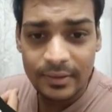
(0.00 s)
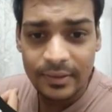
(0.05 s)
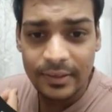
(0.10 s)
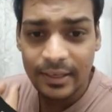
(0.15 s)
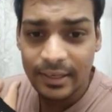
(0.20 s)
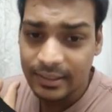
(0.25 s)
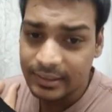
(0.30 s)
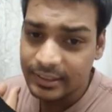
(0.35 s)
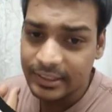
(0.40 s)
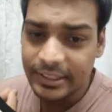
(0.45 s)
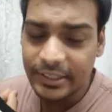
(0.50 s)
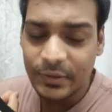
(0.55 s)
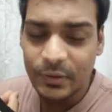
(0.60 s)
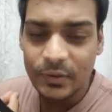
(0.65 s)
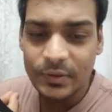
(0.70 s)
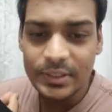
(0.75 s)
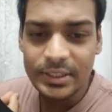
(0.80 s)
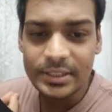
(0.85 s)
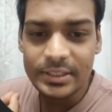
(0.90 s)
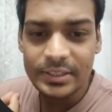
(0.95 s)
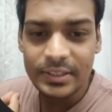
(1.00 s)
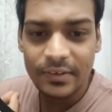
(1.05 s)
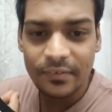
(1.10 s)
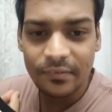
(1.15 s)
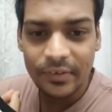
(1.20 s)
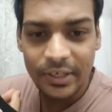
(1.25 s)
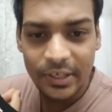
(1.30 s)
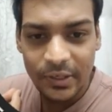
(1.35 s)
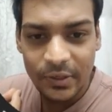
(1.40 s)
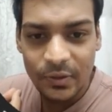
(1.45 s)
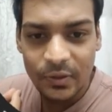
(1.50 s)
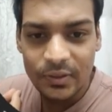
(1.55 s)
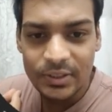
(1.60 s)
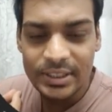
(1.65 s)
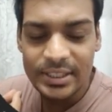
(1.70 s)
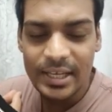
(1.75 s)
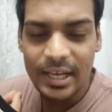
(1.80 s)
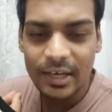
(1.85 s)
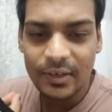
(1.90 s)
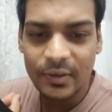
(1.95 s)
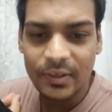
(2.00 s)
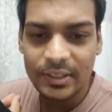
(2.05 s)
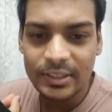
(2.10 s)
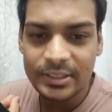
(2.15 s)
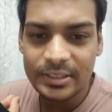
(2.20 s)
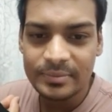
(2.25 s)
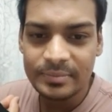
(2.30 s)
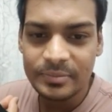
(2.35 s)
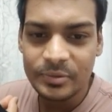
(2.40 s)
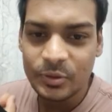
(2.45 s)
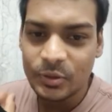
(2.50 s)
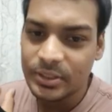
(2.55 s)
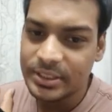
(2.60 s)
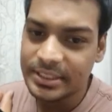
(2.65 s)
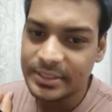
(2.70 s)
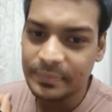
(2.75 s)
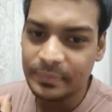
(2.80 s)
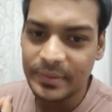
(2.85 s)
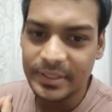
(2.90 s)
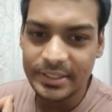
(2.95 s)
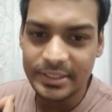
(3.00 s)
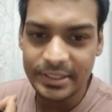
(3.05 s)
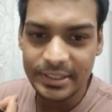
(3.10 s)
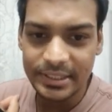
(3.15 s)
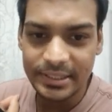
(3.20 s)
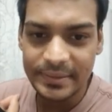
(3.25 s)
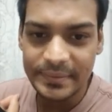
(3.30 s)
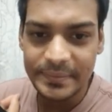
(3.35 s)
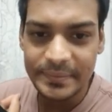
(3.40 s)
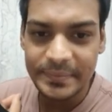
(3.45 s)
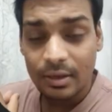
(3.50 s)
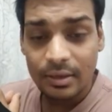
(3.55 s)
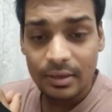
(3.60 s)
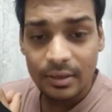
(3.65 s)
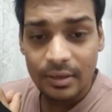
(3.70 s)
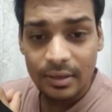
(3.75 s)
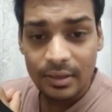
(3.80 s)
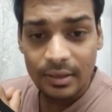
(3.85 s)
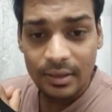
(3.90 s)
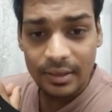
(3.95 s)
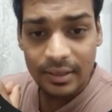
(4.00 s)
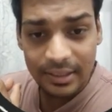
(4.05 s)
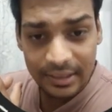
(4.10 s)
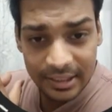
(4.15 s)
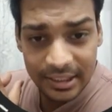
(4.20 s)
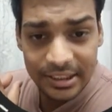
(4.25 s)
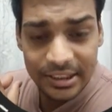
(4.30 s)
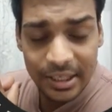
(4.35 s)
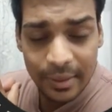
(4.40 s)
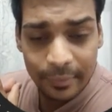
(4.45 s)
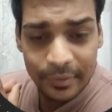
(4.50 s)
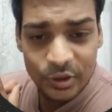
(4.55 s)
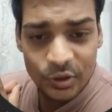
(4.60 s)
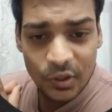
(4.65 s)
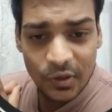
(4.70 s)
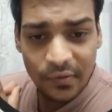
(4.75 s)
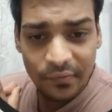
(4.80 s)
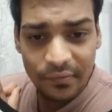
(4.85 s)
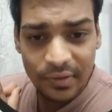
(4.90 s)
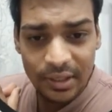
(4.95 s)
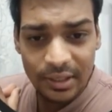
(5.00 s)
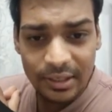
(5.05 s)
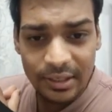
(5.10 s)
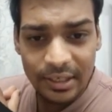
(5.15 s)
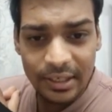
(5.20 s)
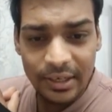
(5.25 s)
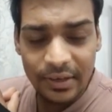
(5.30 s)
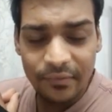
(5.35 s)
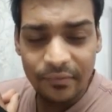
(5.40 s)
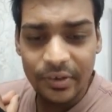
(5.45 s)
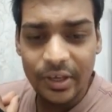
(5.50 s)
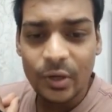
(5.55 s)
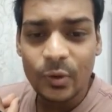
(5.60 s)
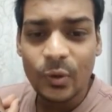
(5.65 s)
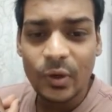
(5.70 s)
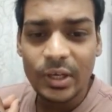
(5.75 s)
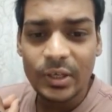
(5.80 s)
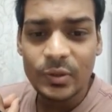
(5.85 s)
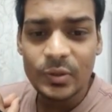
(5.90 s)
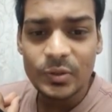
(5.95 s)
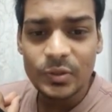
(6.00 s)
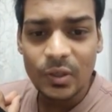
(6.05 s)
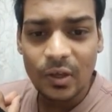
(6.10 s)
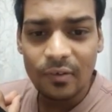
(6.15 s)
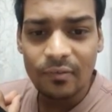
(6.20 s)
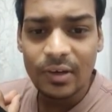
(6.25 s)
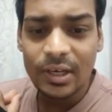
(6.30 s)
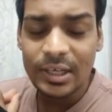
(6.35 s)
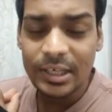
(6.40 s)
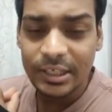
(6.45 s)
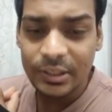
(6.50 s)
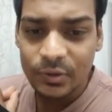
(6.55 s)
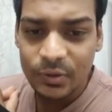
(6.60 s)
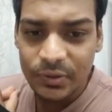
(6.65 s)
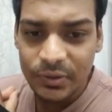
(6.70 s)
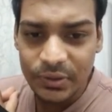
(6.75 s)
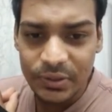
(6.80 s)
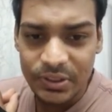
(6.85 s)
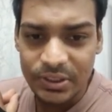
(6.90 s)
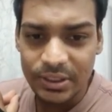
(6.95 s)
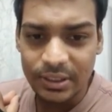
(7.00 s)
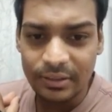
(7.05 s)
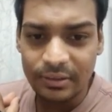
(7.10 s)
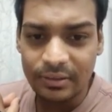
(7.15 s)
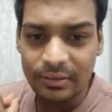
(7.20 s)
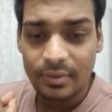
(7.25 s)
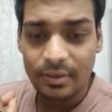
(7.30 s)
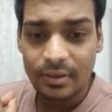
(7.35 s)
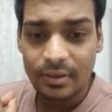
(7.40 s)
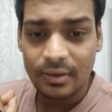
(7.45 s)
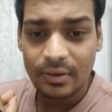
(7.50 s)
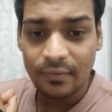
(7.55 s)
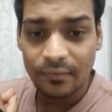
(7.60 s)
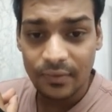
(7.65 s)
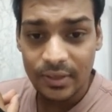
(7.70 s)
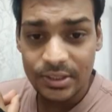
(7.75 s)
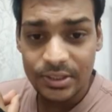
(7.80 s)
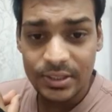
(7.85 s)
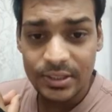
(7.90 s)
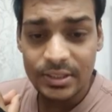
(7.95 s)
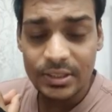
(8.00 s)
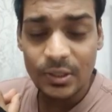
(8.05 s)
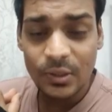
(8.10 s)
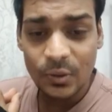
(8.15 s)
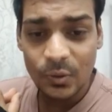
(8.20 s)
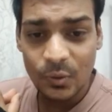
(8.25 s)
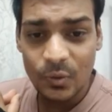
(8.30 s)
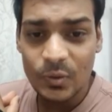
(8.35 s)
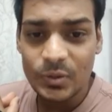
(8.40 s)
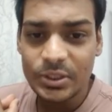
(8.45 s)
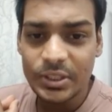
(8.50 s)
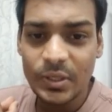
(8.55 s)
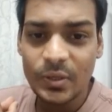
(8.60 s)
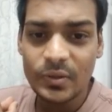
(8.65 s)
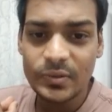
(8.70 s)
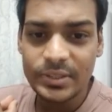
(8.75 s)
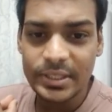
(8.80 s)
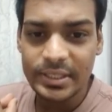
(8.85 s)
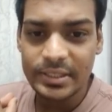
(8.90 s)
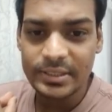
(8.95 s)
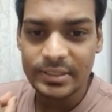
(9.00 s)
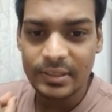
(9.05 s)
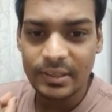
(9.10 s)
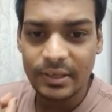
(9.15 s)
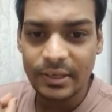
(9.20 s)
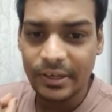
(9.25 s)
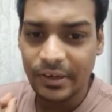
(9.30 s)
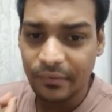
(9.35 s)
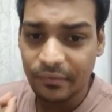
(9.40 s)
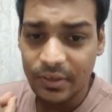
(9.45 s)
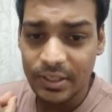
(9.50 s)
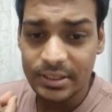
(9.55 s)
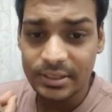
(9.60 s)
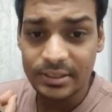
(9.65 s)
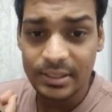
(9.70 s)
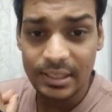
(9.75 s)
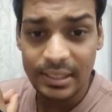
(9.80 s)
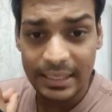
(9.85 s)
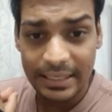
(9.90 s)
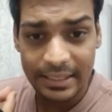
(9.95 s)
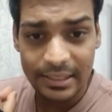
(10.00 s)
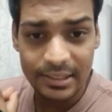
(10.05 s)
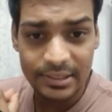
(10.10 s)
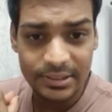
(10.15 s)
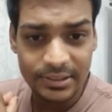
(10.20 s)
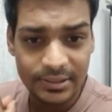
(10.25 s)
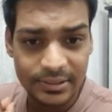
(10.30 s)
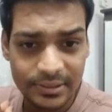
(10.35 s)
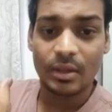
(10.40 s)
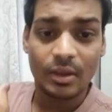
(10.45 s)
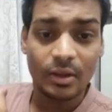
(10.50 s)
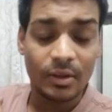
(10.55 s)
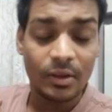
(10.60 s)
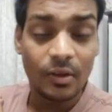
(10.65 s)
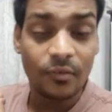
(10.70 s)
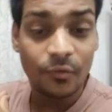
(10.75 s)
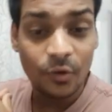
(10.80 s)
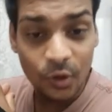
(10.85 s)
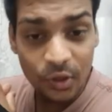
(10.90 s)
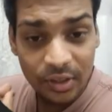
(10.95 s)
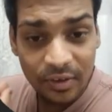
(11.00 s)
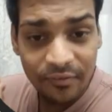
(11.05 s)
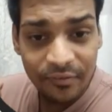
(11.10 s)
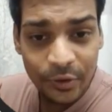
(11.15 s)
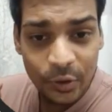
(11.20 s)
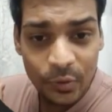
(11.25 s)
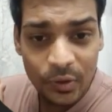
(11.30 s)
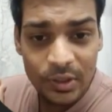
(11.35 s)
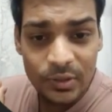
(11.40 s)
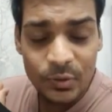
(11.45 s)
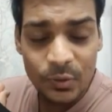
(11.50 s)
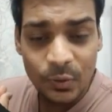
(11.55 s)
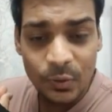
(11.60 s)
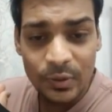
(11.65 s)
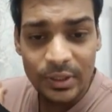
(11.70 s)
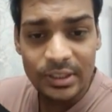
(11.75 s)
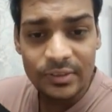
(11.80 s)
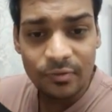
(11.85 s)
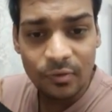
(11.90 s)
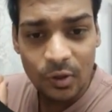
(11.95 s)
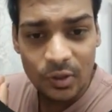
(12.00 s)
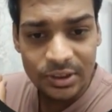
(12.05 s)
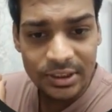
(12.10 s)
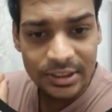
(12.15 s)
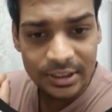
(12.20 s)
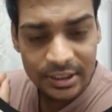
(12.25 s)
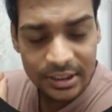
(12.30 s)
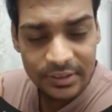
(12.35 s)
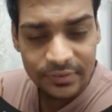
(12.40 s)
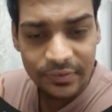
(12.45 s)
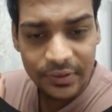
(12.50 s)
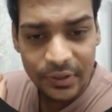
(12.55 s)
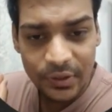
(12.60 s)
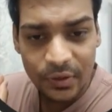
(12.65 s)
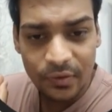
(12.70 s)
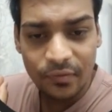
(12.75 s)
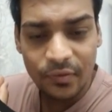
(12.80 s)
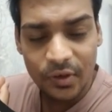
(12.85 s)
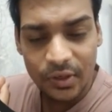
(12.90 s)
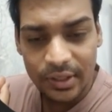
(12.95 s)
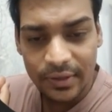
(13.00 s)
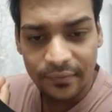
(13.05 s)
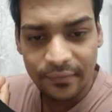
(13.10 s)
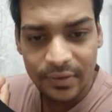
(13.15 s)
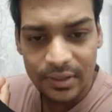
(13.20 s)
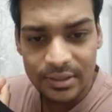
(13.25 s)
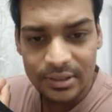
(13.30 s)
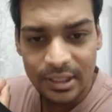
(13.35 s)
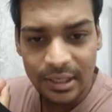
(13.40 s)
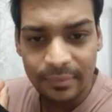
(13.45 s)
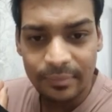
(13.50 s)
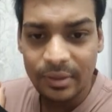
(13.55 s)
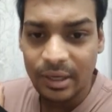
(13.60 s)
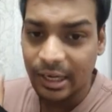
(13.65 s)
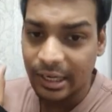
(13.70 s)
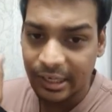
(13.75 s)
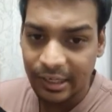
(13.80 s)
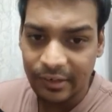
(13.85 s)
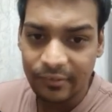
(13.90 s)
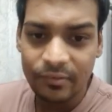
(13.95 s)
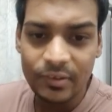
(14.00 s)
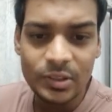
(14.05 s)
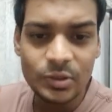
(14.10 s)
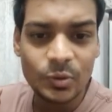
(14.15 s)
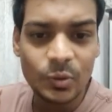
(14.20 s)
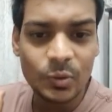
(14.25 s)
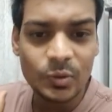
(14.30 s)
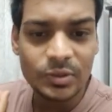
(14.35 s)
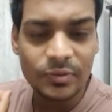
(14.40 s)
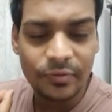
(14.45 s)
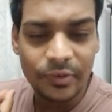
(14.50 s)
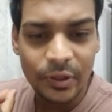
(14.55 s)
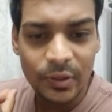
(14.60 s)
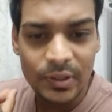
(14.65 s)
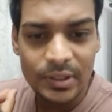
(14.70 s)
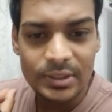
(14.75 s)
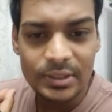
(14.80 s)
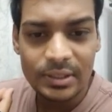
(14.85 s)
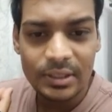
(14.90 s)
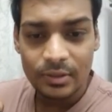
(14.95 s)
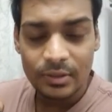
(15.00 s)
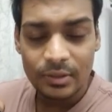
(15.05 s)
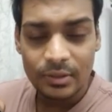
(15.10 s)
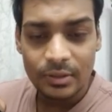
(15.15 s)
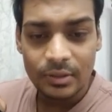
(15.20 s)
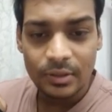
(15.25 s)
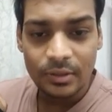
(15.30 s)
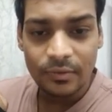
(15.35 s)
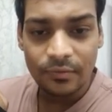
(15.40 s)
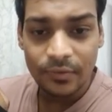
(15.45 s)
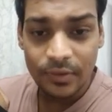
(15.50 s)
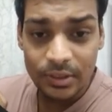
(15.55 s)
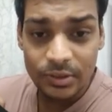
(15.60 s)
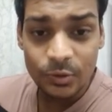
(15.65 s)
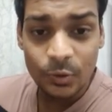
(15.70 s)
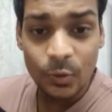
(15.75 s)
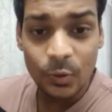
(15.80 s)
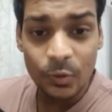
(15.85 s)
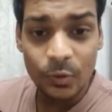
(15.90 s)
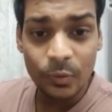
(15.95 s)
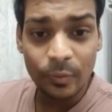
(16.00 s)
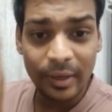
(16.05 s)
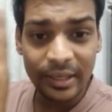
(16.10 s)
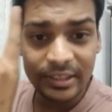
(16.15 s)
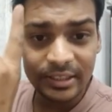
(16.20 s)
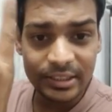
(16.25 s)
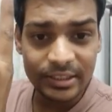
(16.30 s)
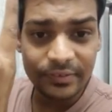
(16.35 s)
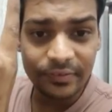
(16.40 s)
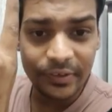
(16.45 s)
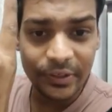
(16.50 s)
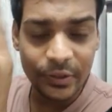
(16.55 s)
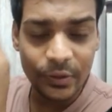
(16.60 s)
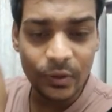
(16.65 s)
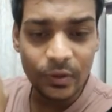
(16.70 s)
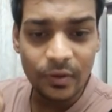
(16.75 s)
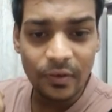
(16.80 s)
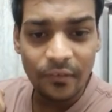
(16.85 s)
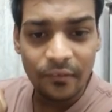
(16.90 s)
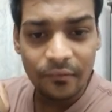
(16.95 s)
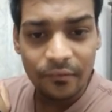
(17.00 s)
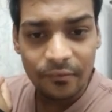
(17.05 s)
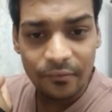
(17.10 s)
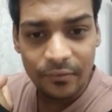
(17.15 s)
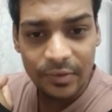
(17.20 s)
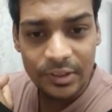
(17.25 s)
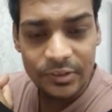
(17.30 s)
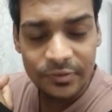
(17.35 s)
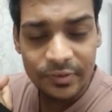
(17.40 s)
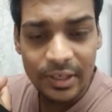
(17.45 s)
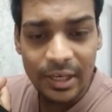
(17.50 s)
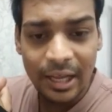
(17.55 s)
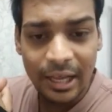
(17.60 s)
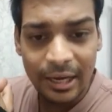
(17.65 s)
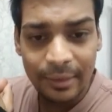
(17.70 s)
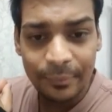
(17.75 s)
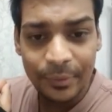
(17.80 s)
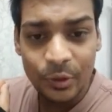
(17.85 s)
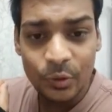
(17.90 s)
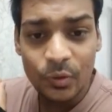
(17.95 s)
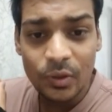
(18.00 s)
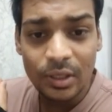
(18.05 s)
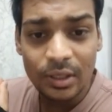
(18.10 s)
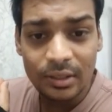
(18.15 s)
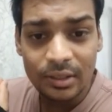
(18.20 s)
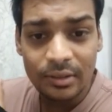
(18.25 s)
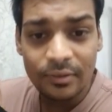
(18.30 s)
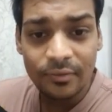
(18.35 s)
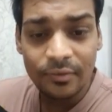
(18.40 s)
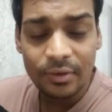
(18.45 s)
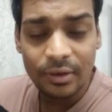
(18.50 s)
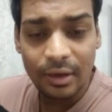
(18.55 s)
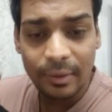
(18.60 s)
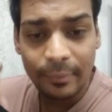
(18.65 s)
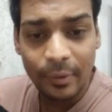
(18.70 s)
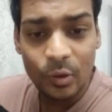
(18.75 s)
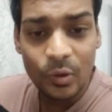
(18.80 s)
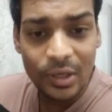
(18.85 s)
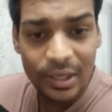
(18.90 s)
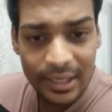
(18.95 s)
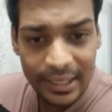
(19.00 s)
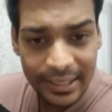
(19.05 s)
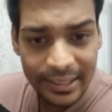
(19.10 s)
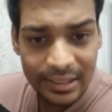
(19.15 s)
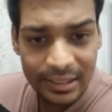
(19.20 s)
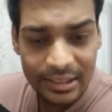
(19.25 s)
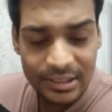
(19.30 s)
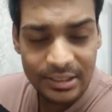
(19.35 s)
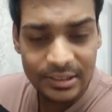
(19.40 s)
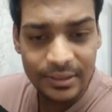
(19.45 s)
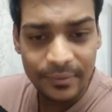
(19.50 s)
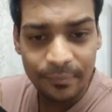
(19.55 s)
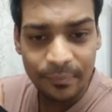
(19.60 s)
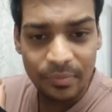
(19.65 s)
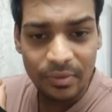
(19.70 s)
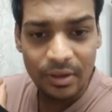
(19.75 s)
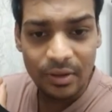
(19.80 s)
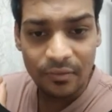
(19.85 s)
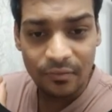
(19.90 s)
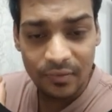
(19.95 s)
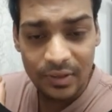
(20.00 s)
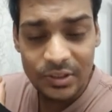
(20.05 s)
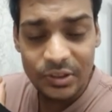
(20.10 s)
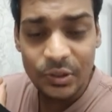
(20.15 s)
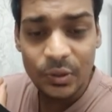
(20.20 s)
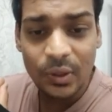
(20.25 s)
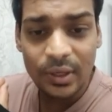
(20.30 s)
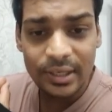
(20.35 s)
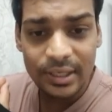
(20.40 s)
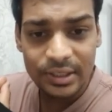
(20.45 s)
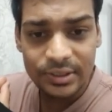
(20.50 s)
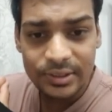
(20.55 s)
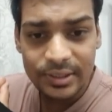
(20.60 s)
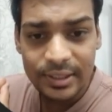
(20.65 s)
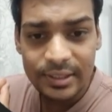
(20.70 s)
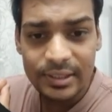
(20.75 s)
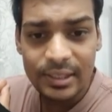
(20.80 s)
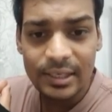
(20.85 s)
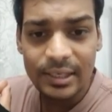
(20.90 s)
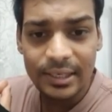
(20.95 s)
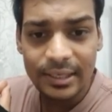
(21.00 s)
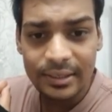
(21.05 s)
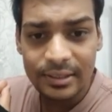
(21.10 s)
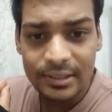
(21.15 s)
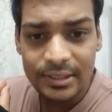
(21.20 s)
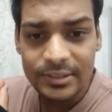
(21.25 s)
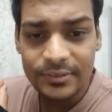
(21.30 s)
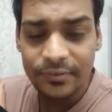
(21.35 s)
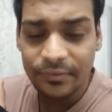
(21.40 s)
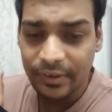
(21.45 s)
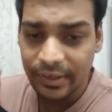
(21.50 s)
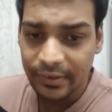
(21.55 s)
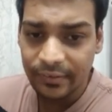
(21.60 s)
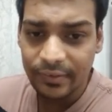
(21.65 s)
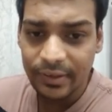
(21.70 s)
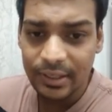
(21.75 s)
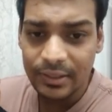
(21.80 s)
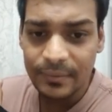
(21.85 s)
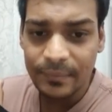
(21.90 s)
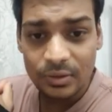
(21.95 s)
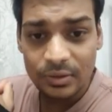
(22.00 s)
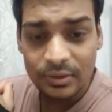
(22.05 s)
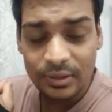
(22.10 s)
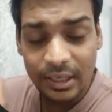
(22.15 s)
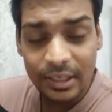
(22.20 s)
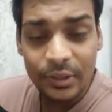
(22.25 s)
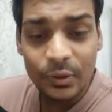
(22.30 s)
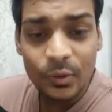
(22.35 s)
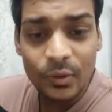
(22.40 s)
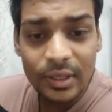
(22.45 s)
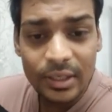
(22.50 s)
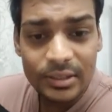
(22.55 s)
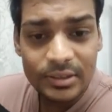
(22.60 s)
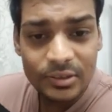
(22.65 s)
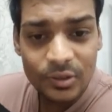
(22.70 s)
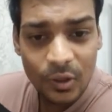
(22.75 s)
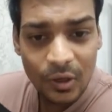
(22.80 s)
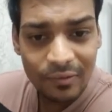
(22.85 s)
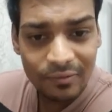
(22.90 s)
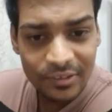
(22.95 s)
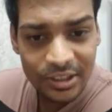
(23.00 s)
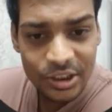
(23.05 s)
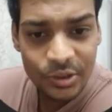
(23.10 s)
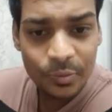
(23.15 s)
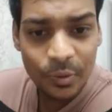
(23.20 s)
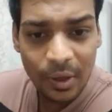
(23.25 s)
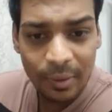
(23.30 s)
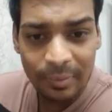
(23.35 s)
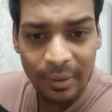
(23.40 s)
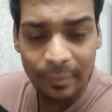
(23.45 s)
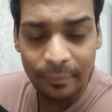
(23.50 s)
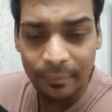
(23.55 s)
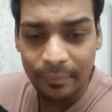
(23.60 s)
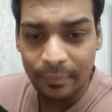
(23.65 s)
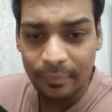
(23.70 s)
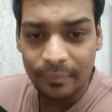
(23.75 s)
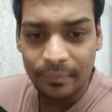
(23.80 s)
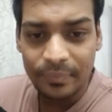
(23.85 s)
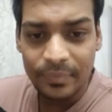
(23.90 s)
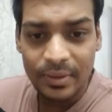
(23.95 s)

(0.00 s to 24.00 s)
Here in the Decoders, we decode the algorithm to its simplicity. In this episode of learning, we are going to solve a LeetCode question, which is 206, reverse the linked list. For the viewers who is watching this video for the first time, I request those viewers first go to this video, which will help you to learn about linked list. Once you understand the linked list very well, then you can solve this problem.